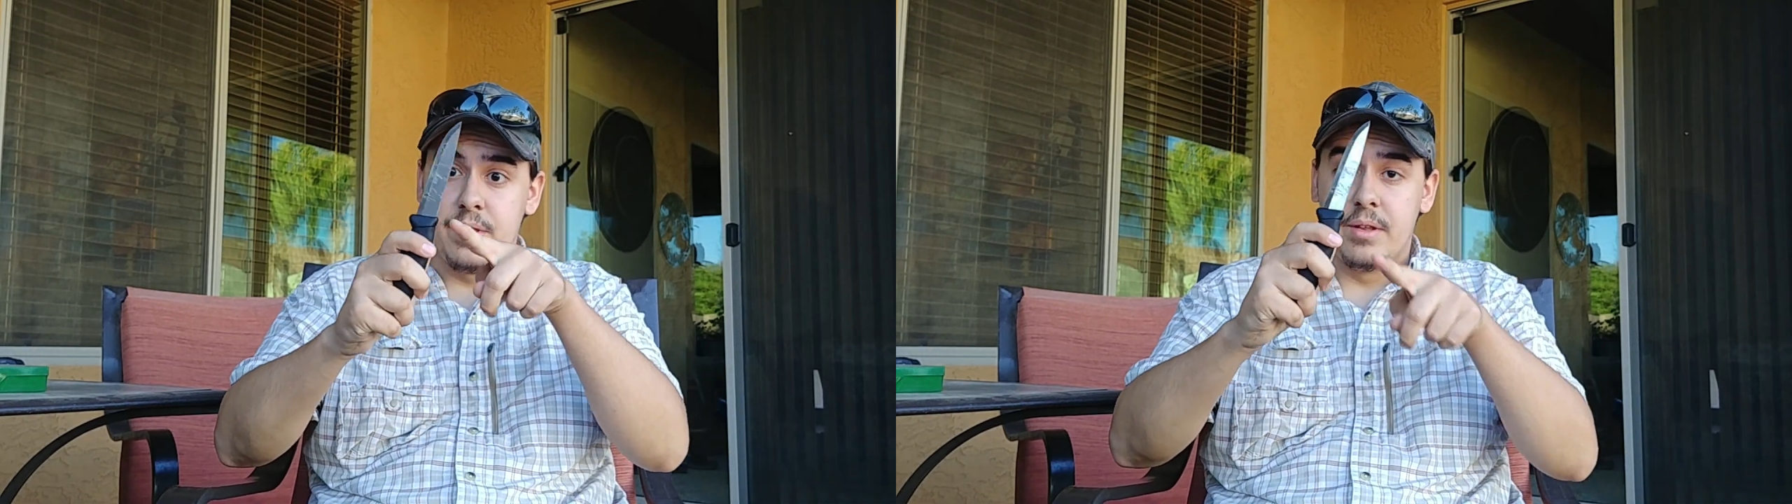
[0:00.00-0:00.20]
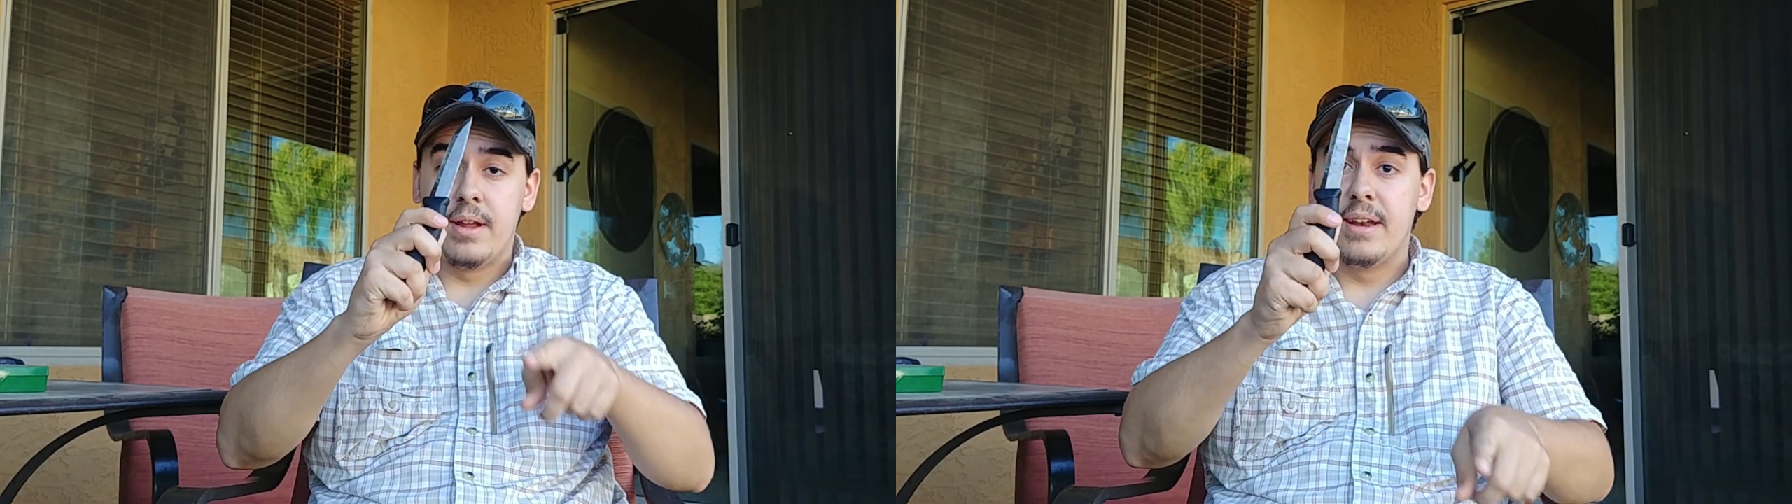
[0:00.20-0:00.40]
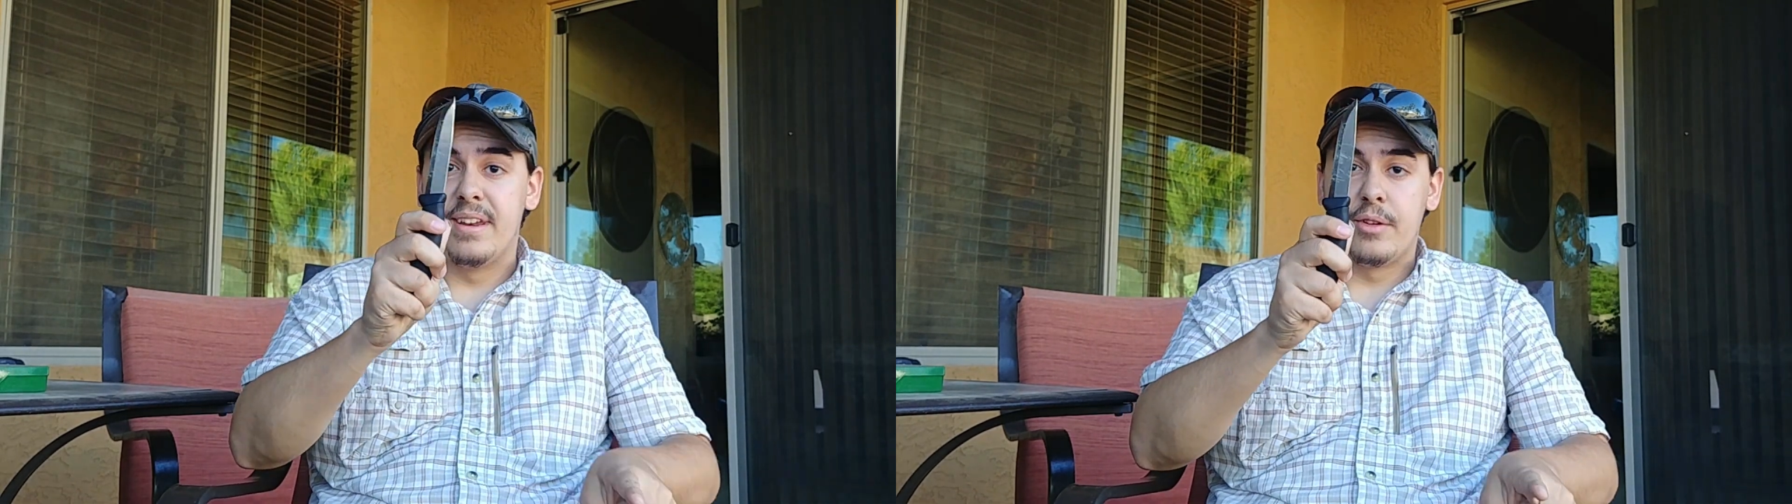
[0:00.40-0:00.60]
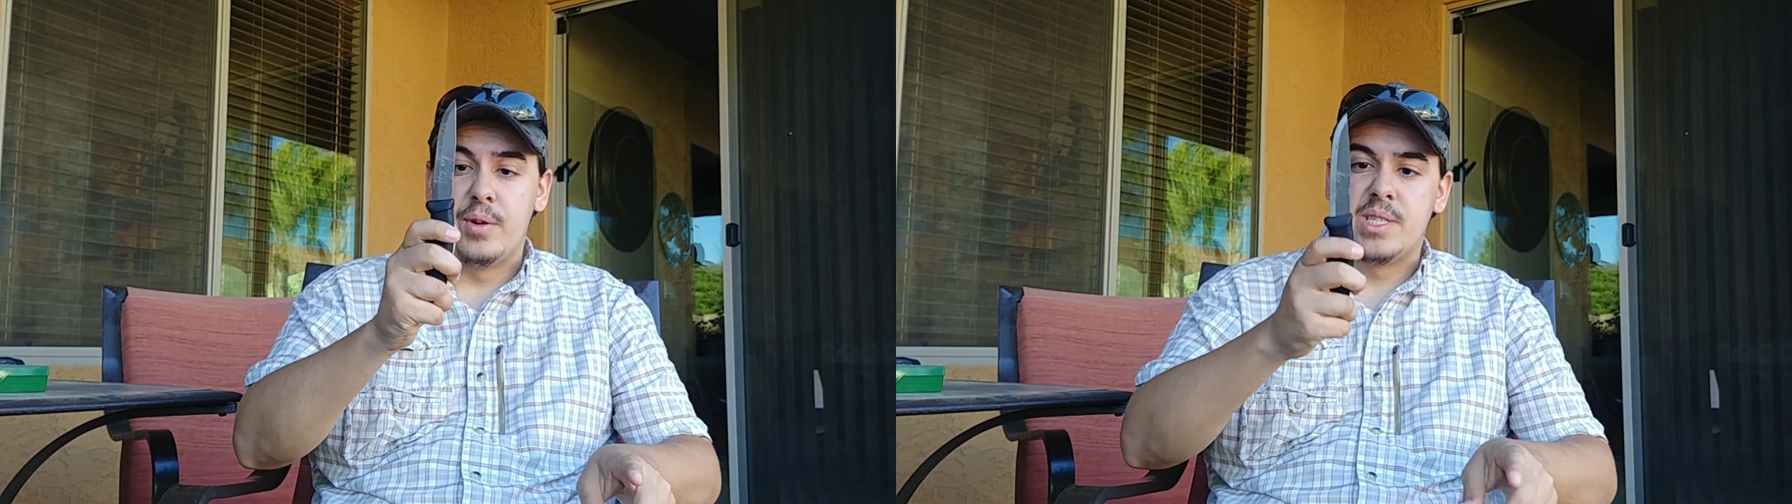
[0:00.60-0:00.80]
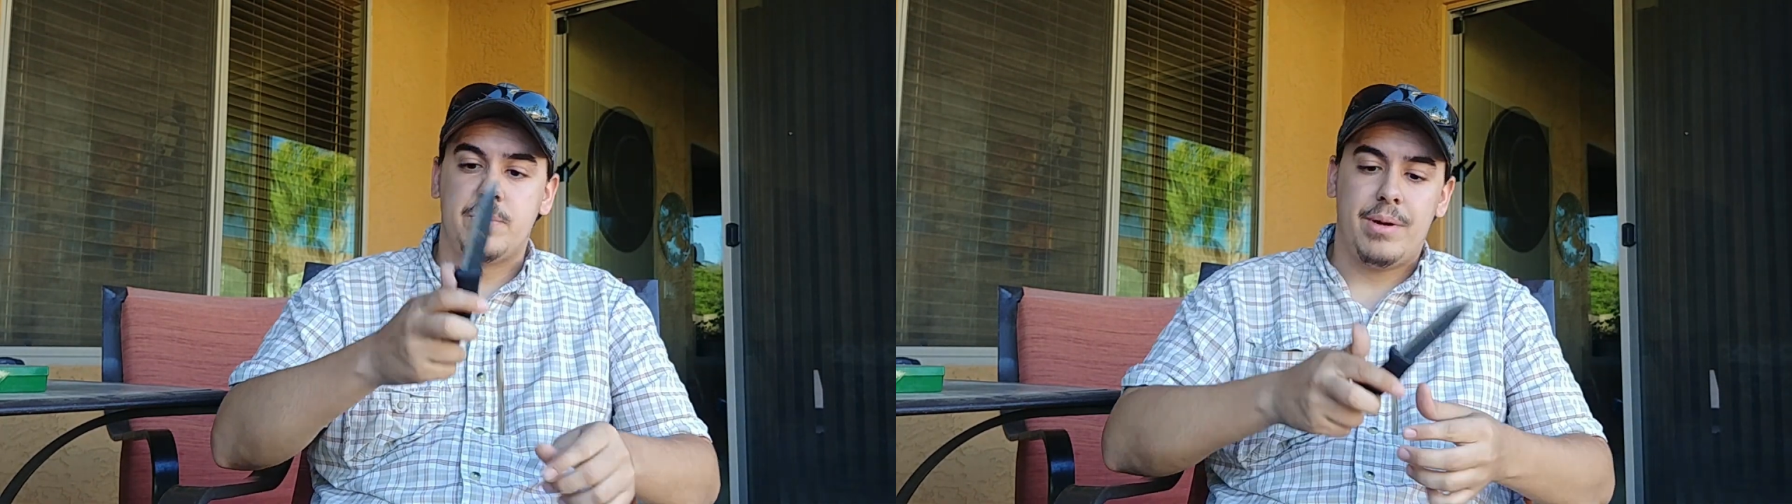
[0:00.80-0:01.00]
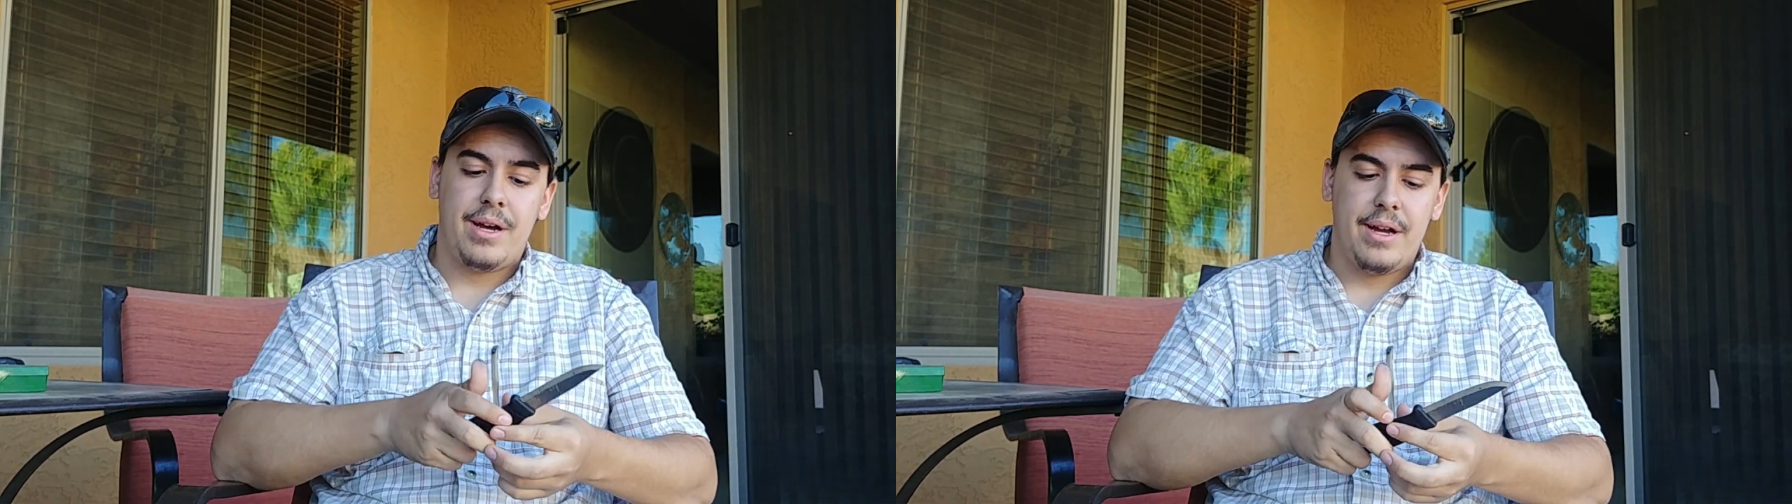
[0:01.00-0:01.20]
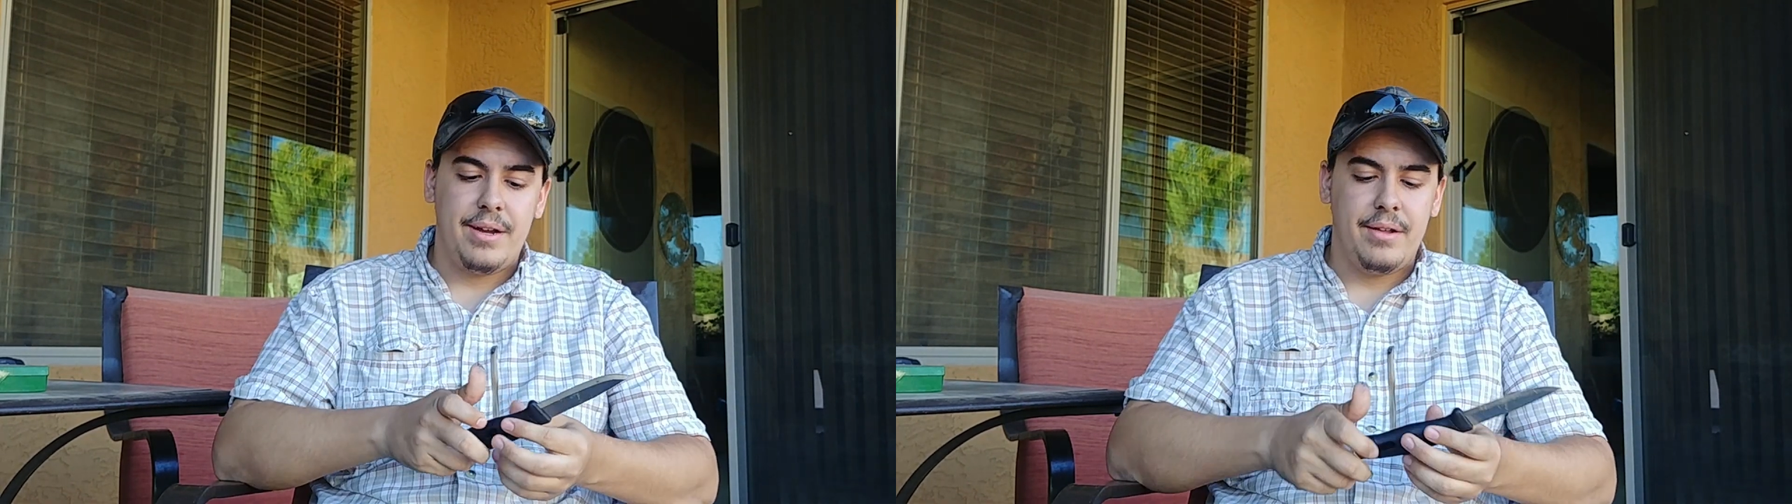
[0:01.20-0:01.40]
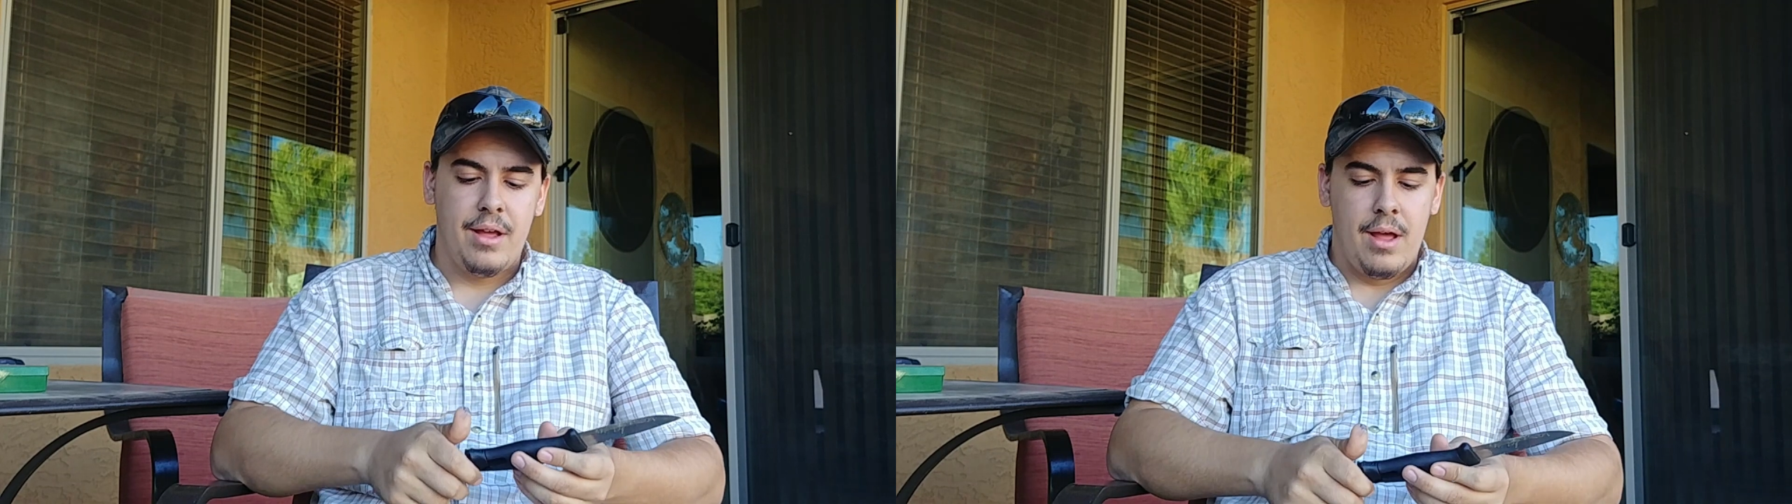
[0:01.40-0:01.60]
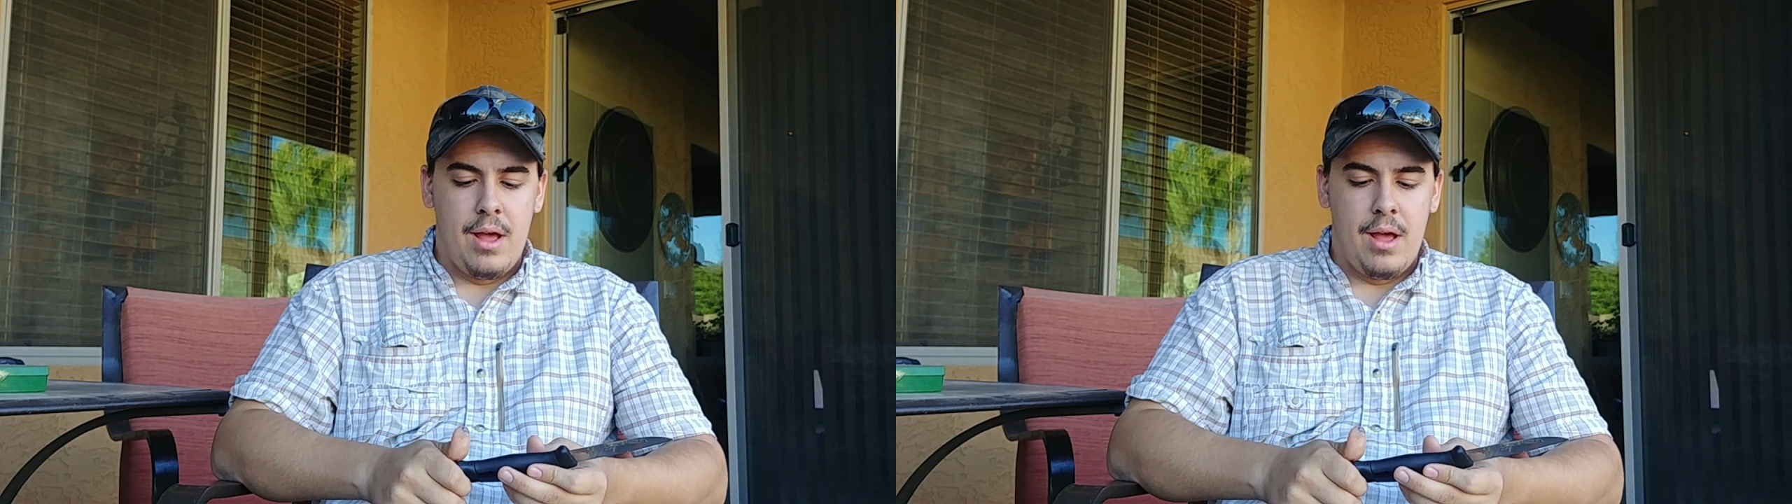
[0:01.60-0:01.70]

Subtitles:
with the 90-degree spine.